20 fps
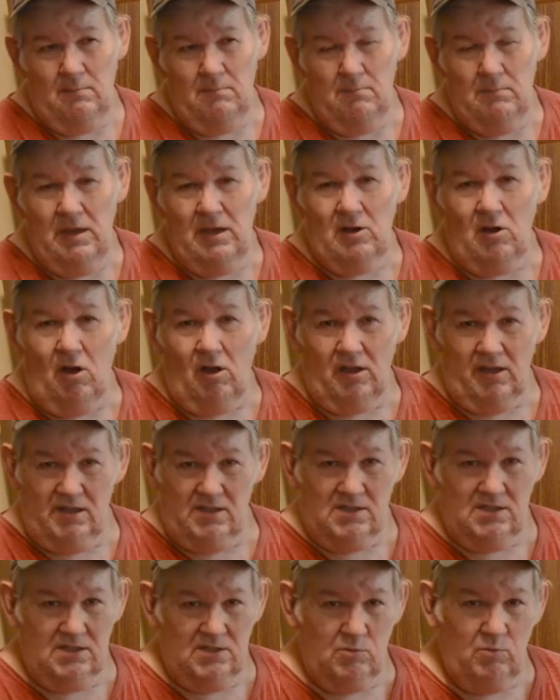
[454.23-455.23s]

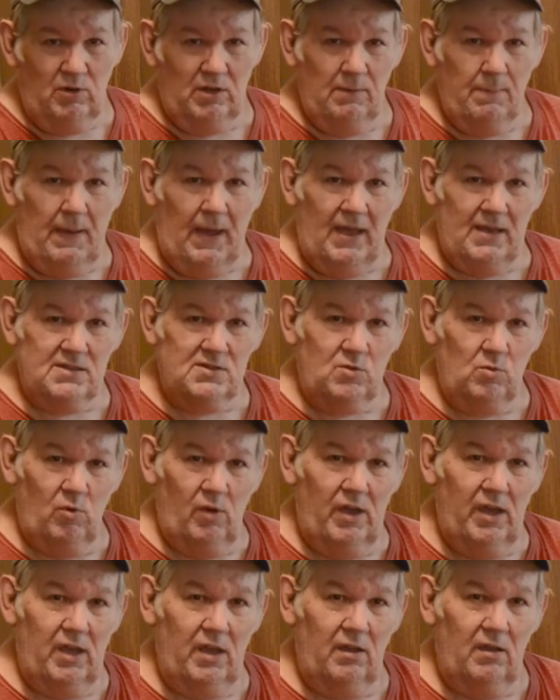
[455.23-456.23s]
mid-August is when he passed
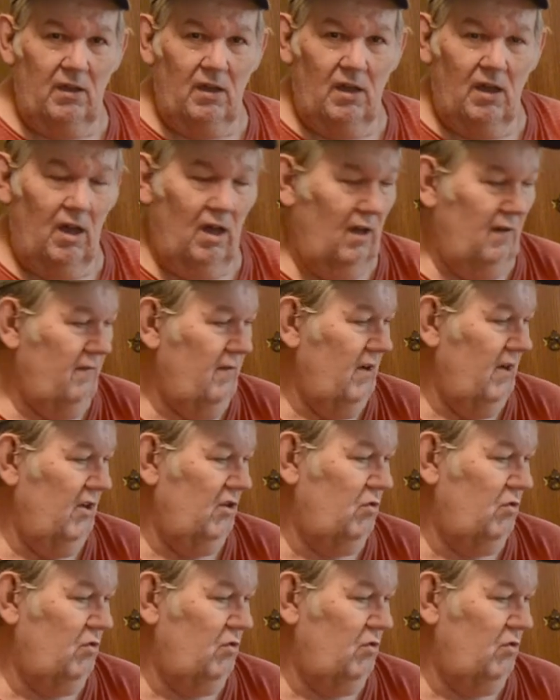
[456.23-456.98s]
away of